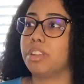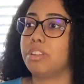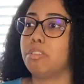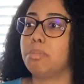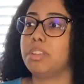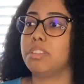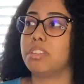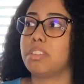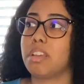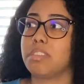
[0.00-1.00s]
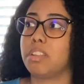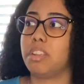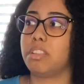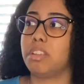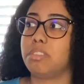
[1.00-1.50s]
Like nobody says
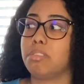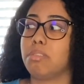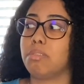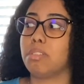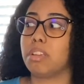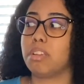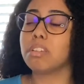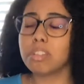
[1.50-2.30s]
anything. So like